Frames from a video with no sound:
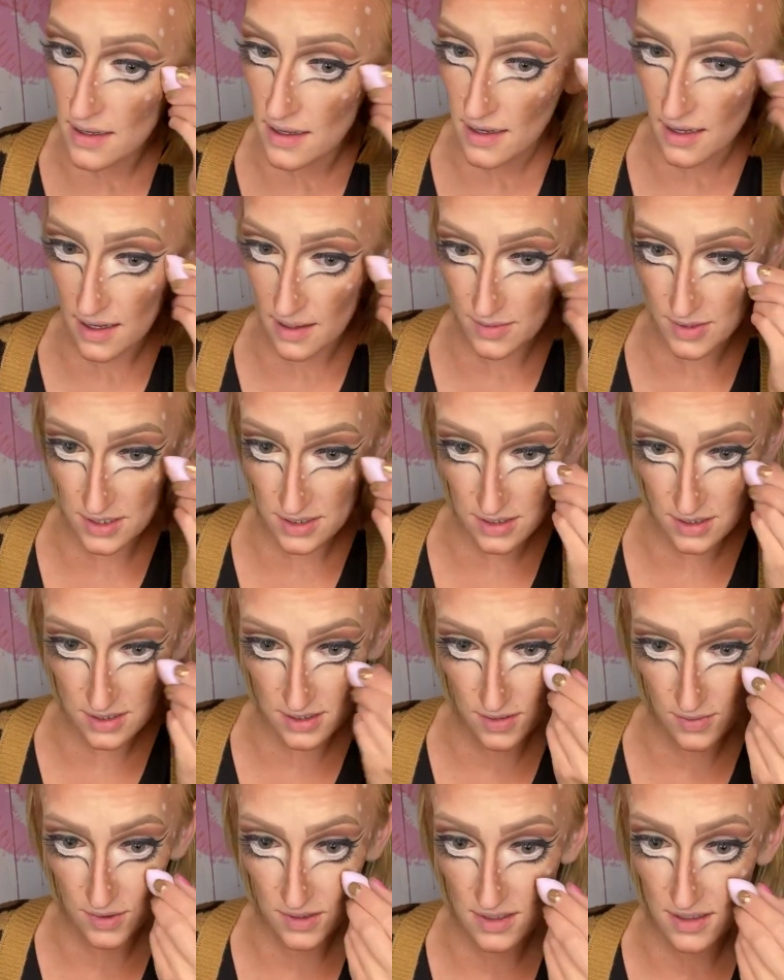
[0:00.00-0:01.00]
I'm just using
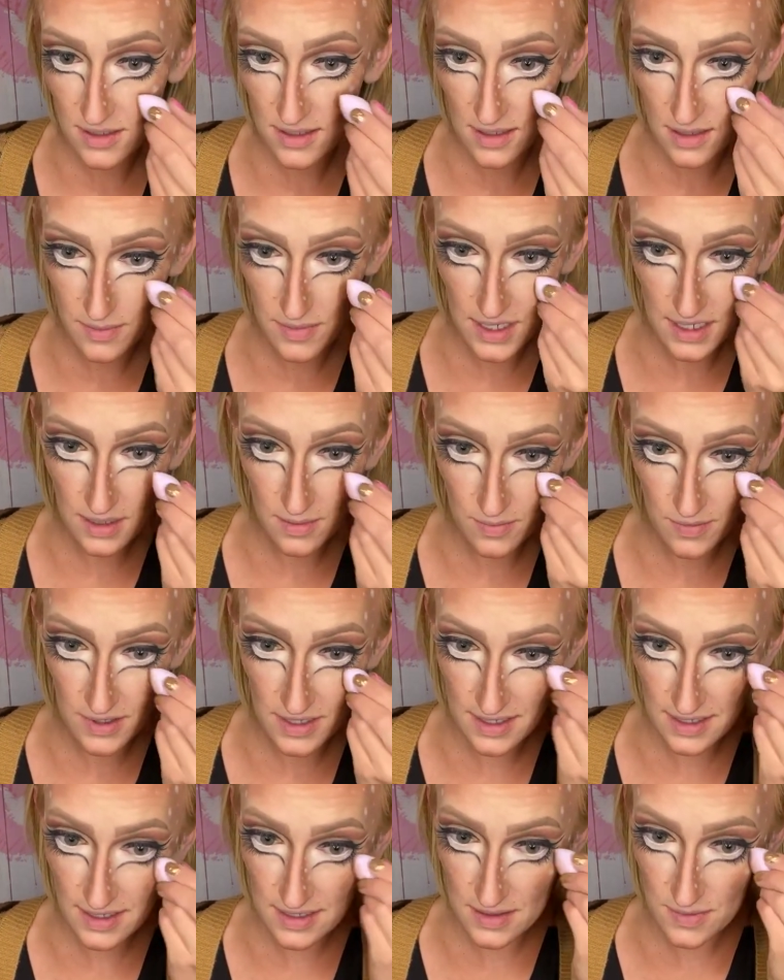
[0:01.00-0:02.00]
one of the little mini
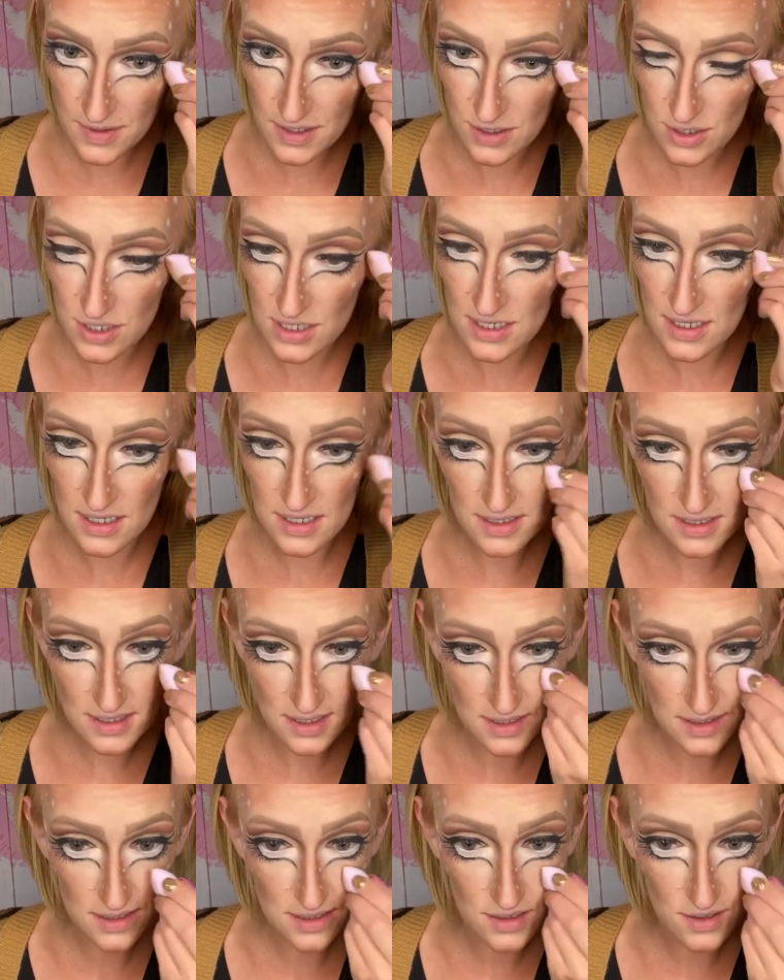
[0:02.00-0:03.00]
blending sponges
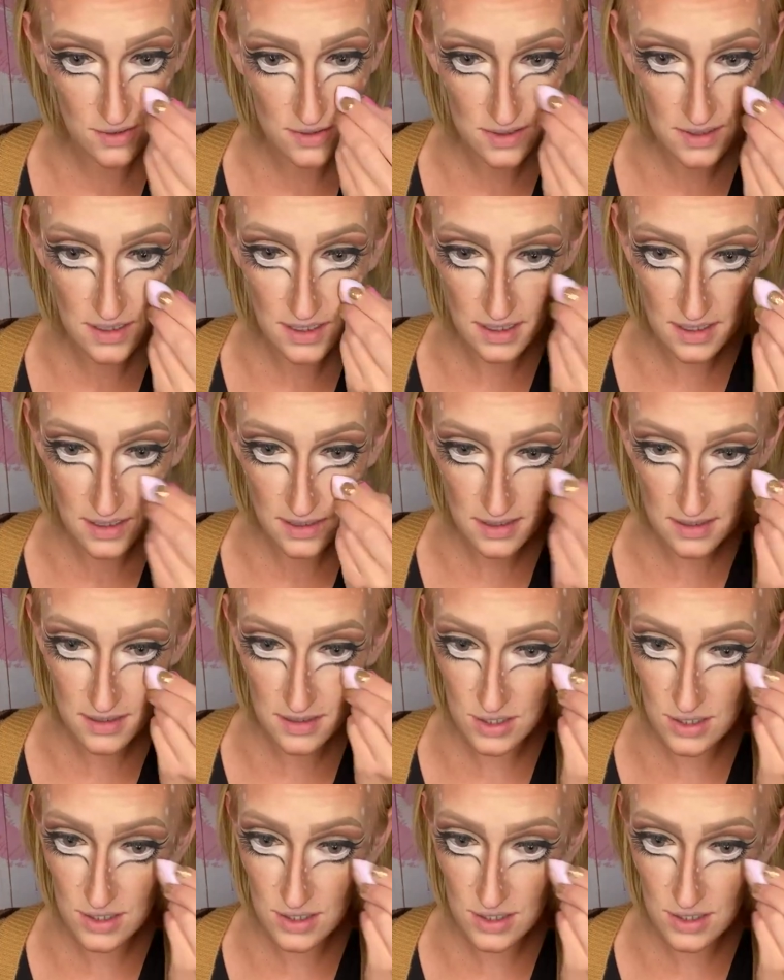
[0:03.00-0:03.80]
because those things